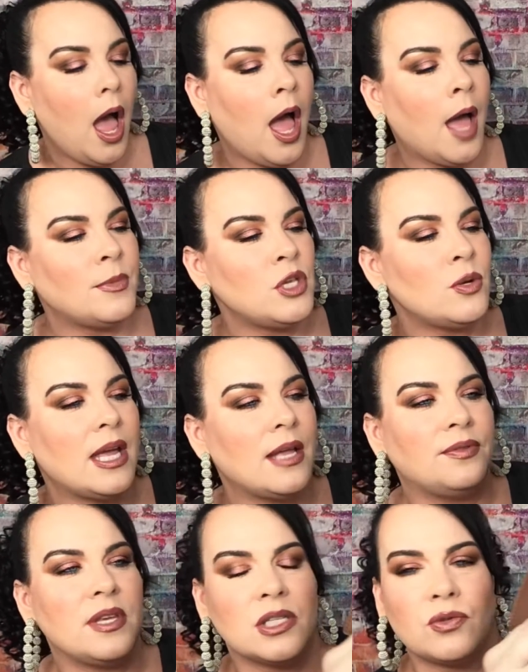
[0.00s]
Um, you
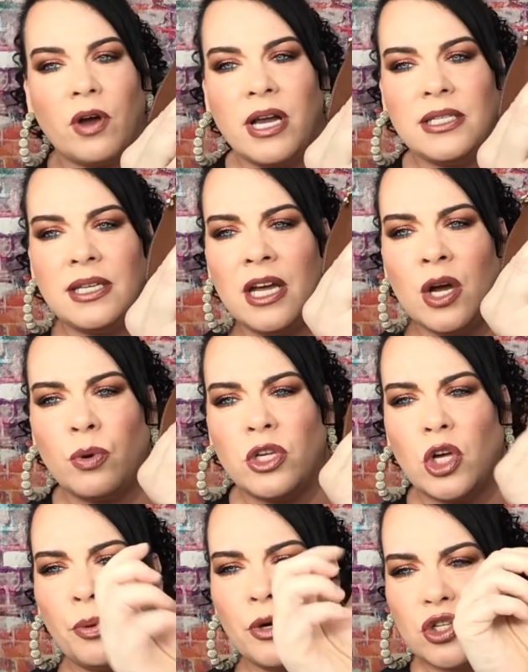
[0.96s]
get this right here where
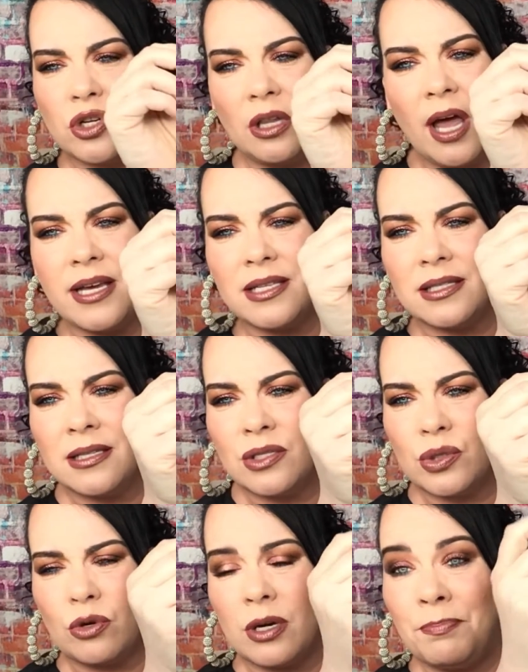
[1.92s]
you can put your
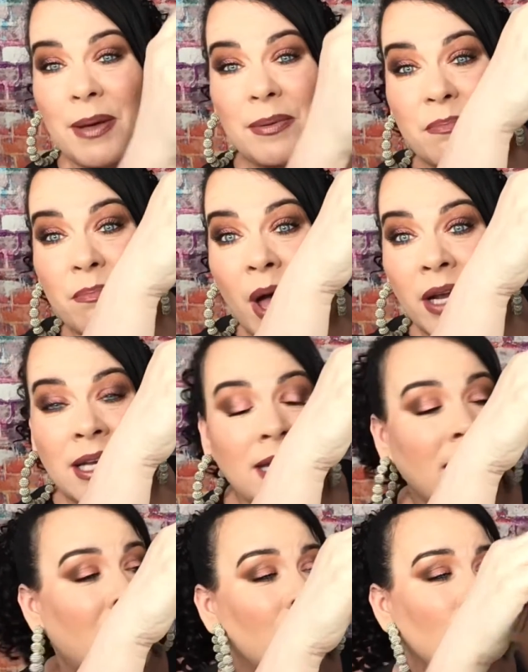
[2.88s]
license or maybe
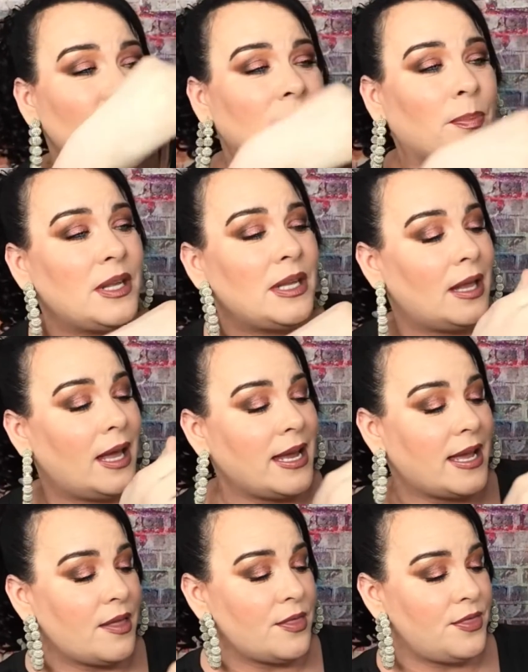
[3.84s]
money in or something
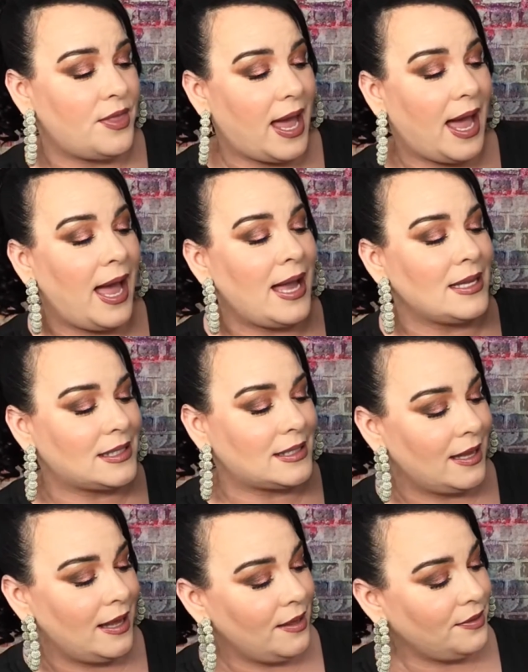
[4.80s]
like that.
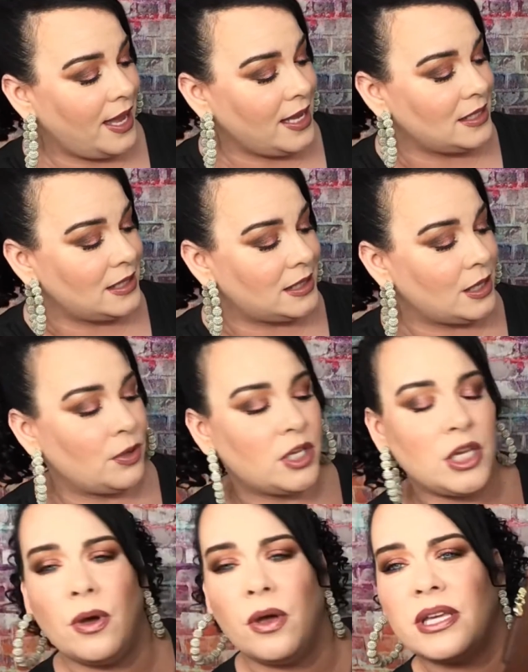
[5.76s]
That is so
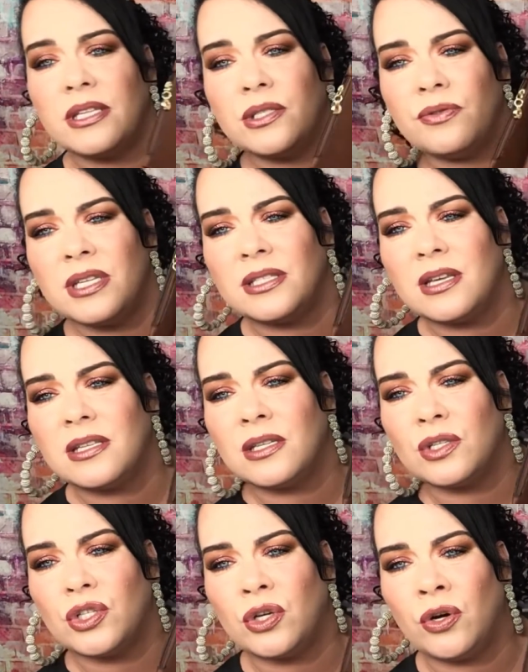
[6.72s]
cute. Okay, so this
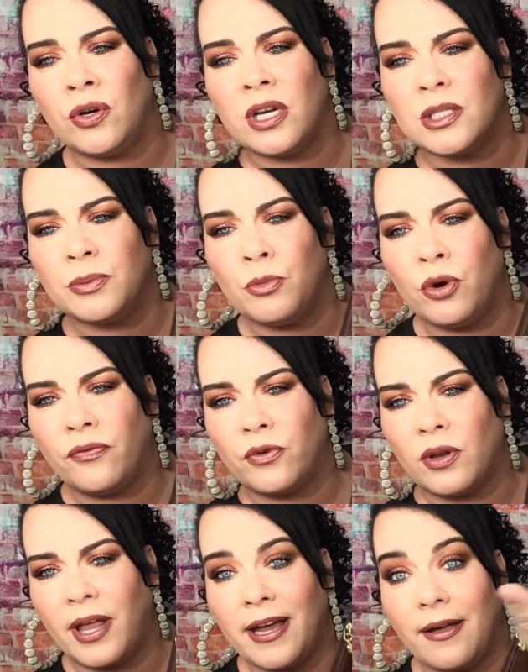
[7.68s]
doesn't turn. It's more
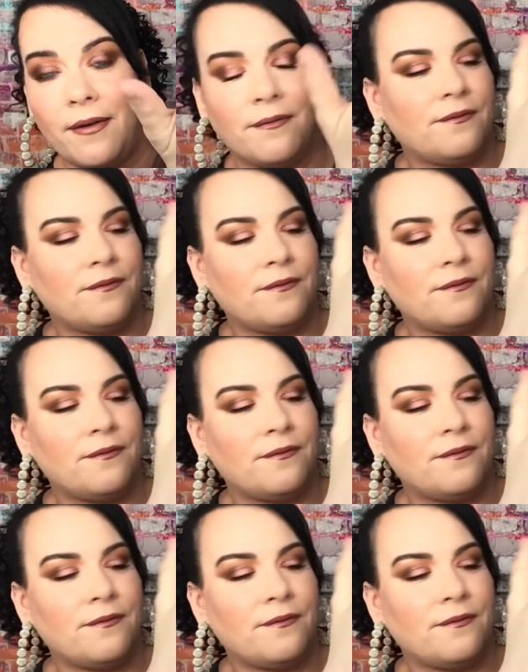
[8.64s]
for like